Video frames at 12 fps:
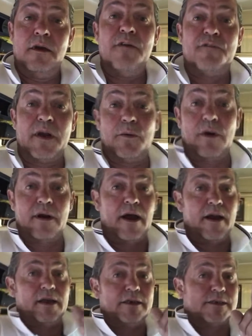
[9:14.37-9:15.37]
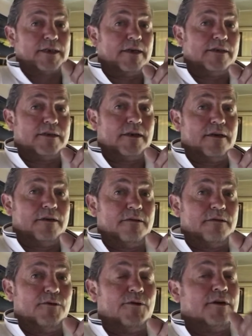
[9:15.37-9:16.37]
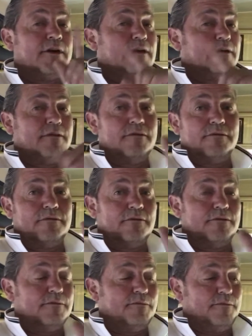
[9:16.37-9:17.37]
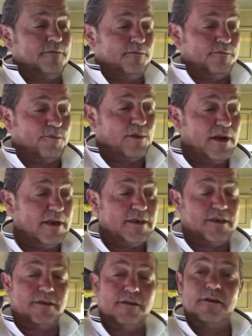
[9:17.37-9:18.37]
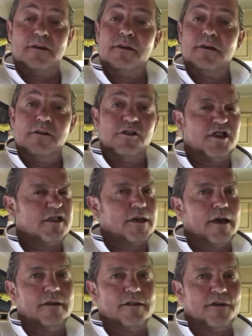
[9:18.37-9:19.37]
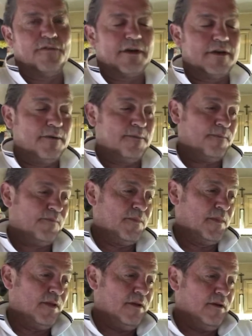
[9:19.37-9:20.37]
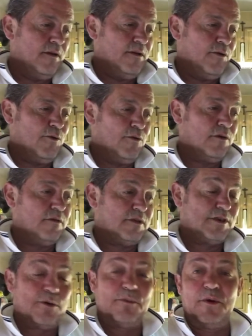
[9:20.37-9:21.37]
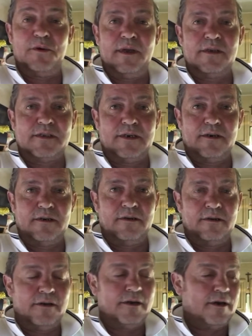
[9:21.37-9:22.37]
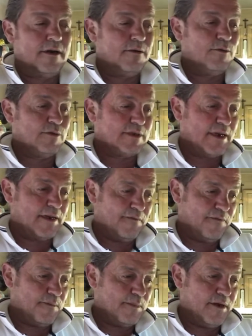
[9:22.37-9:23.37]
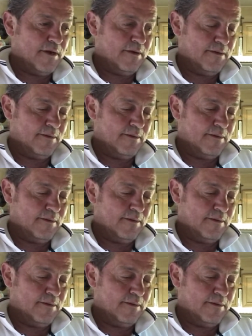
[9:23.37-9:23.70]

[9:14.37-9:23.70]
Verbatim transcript: if anyone out there sees it, where? please stick it under the van or tell me who nicked it, and uh, we'll take it from there.